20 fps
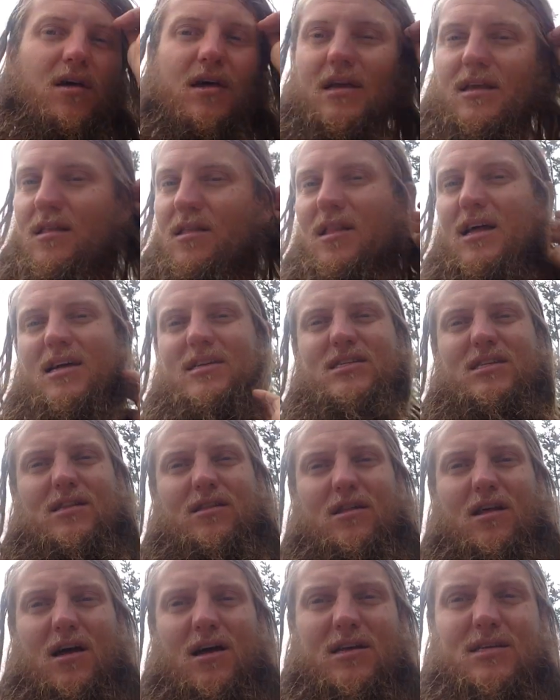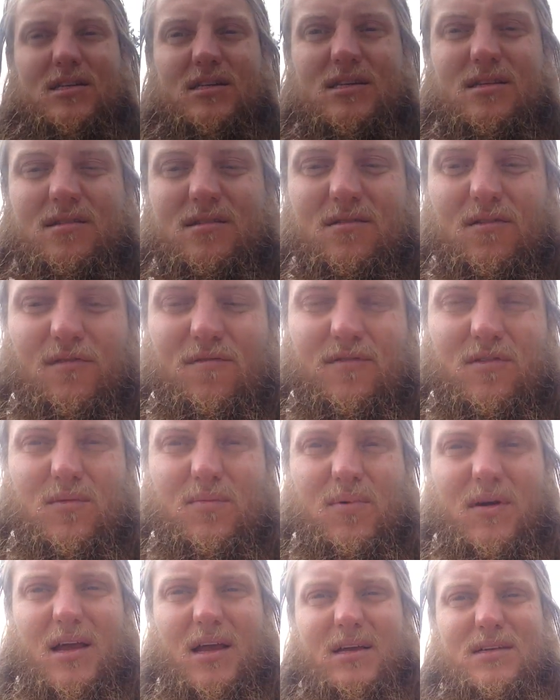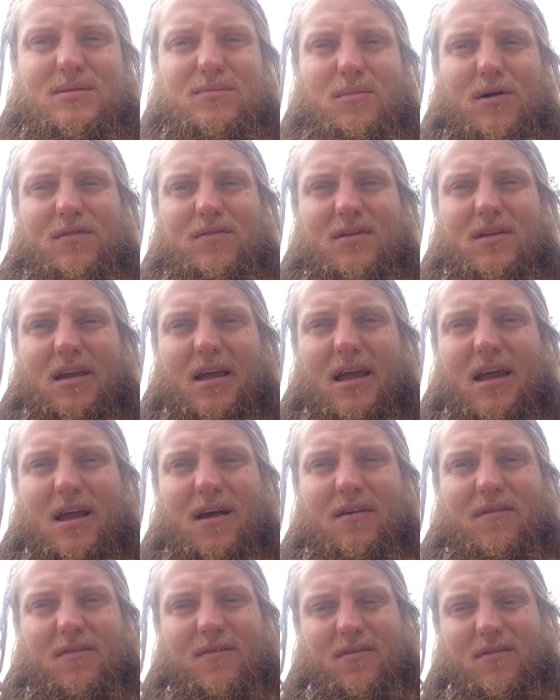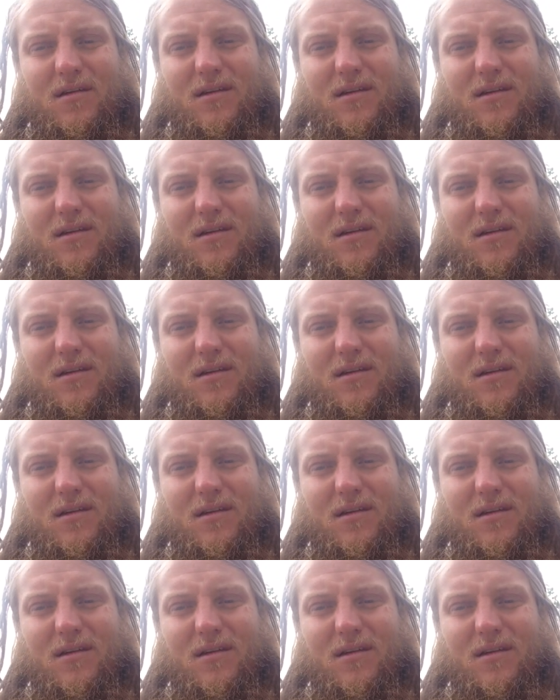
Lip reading: like less and less over the past month and a half,